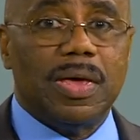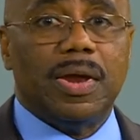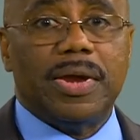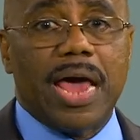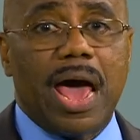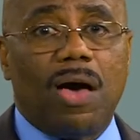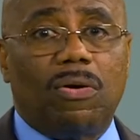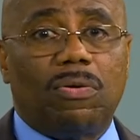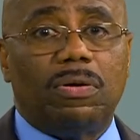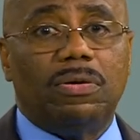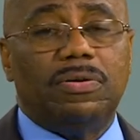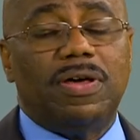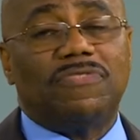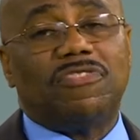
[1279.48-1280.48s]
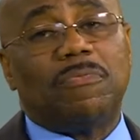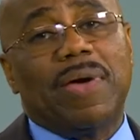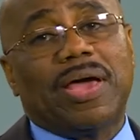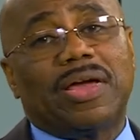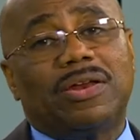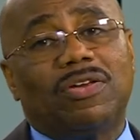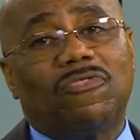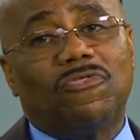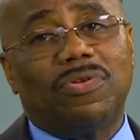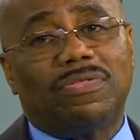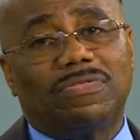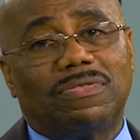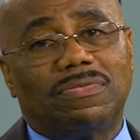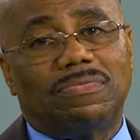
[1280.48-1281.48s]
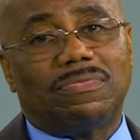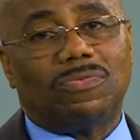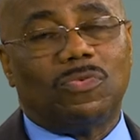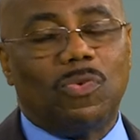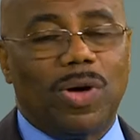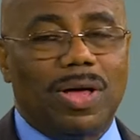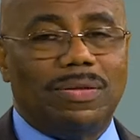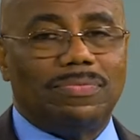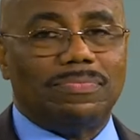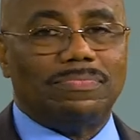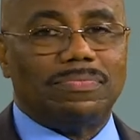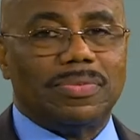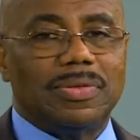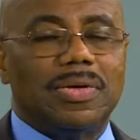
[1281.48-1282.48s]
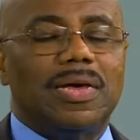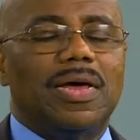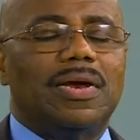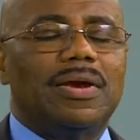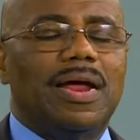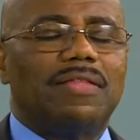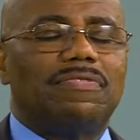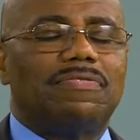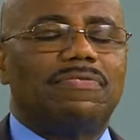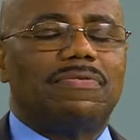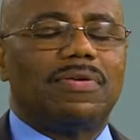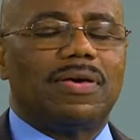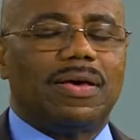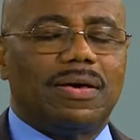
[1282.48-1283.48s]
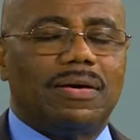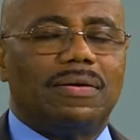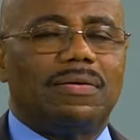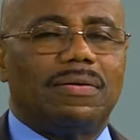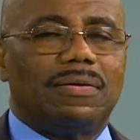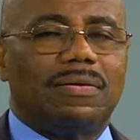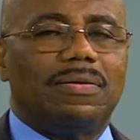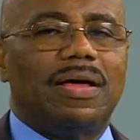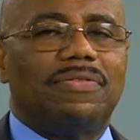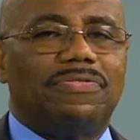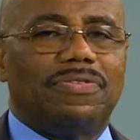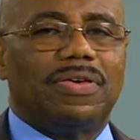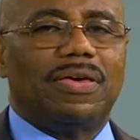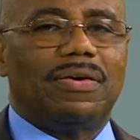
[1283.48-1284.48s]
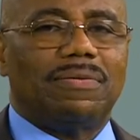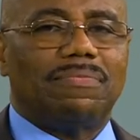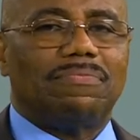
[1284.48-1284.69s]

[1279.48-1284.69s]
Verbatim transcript: Now, does it make a difference? Well, let's see. Business